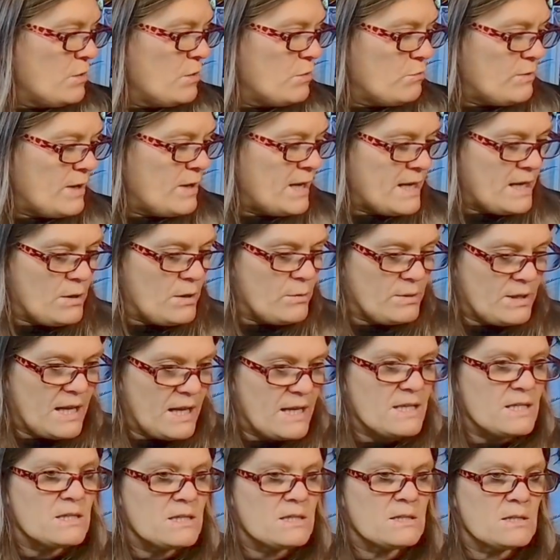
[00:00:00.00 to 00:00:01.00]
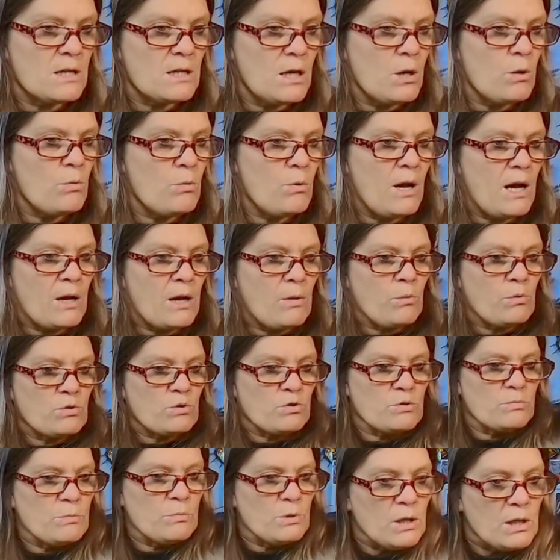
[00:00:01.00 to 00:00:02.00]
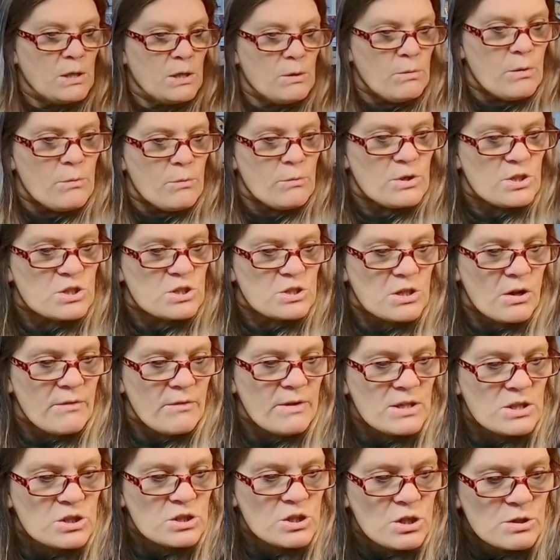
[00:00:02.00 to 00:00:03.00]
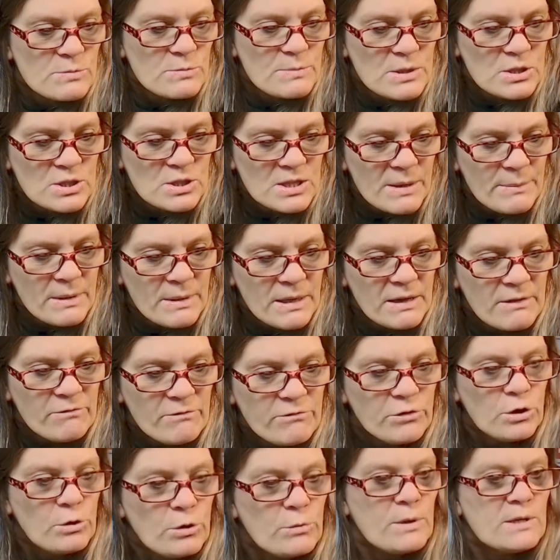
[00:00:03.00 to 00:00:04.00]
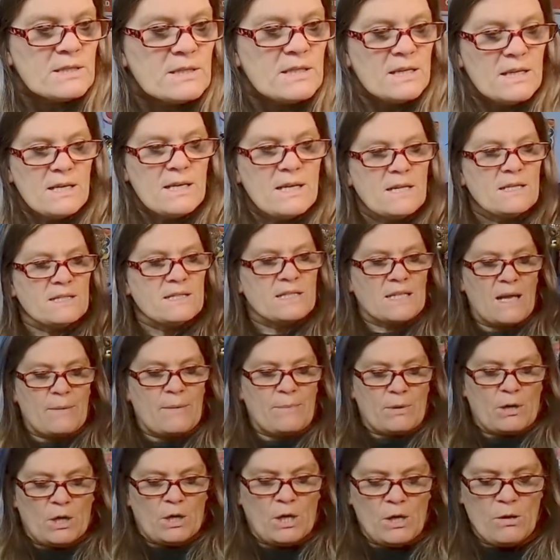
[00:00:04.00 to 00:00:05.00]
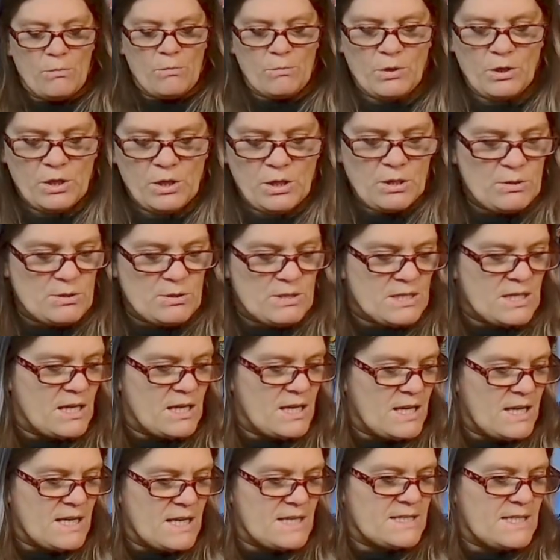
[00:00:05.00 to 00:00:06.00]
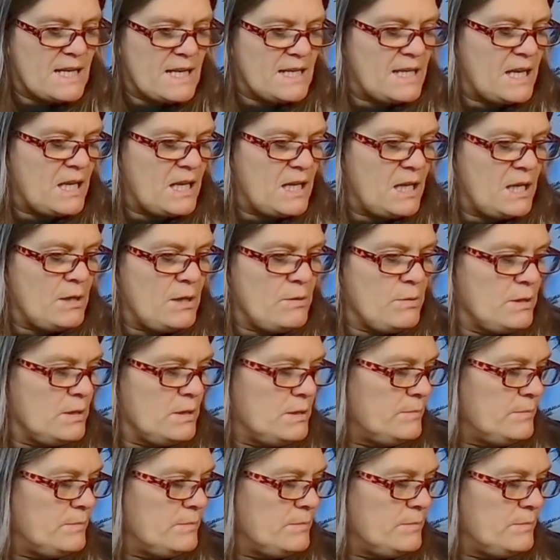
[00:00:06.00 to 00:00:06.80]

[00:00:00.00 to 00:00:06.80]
Right, okay, so I want some glue, sorry, excuse me, just let me lean forward to get my glue. I'm going to use tacky glue